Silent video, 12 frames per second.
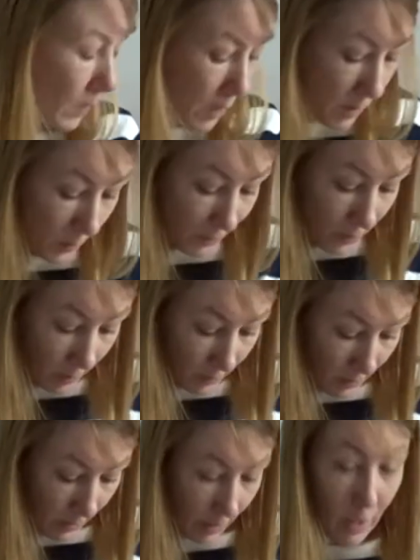So I've done
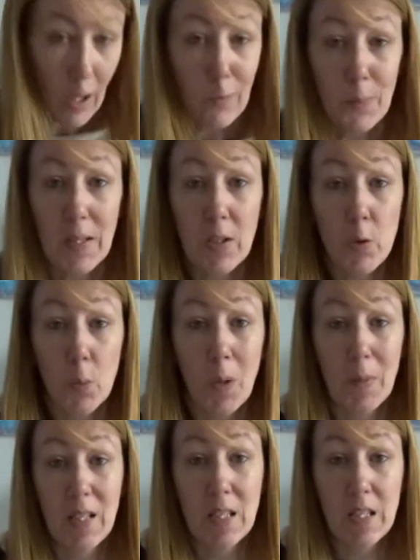that. I've pinned all my
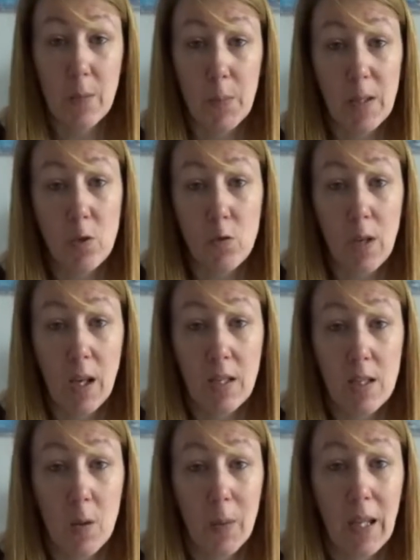pins to
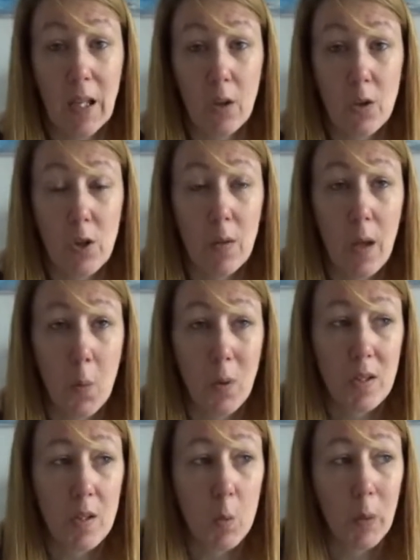Pinterest, so again I do that
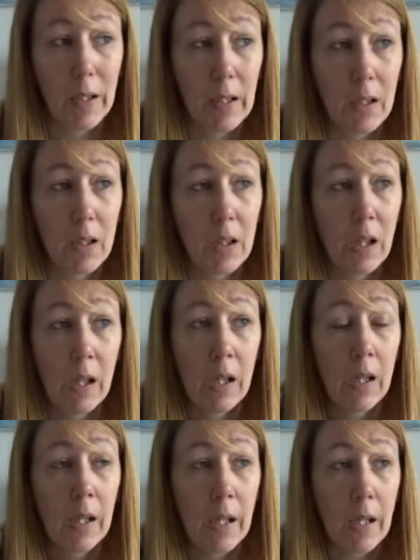once a week.
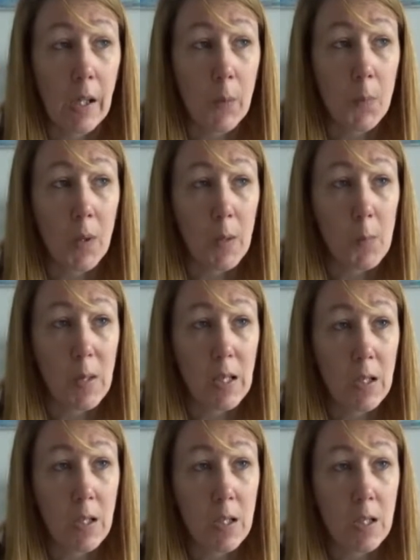I
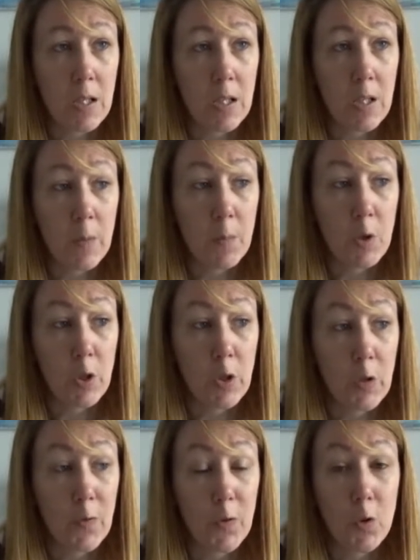pin some
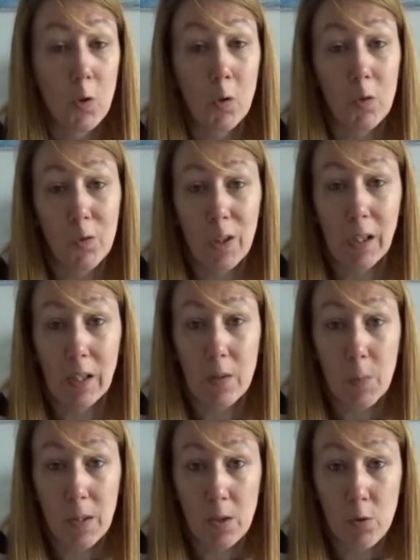new photography to
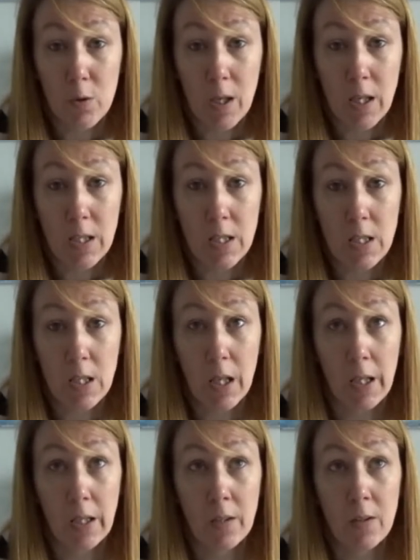Pinterest
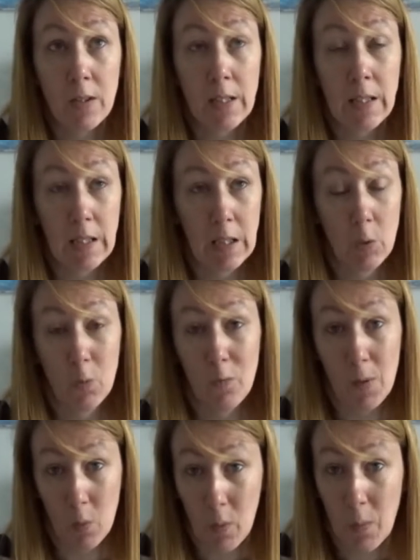and link it with
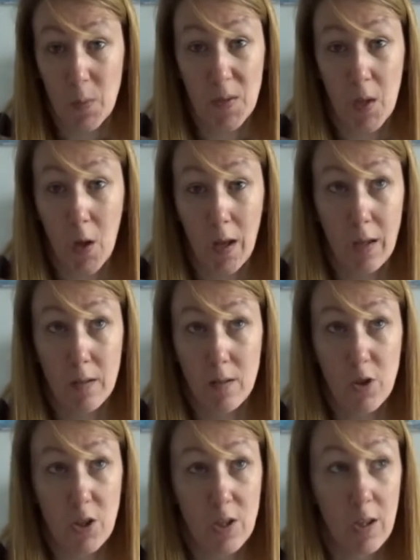my websites,
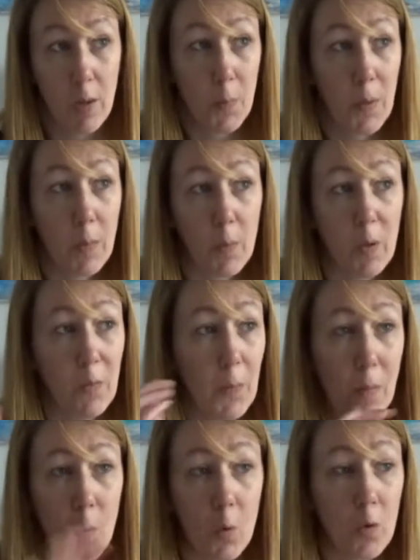just so that if
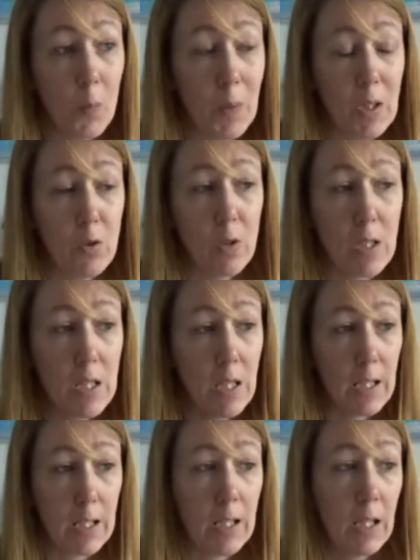people are on Pinterest, they
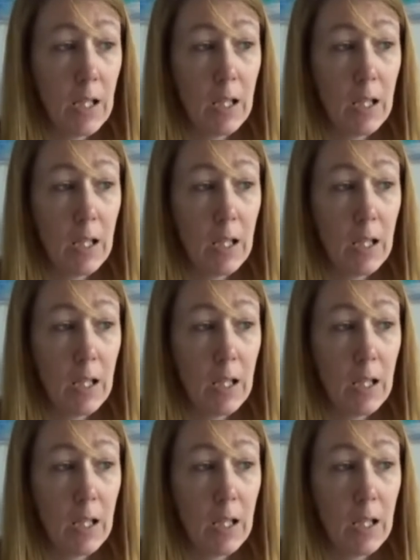can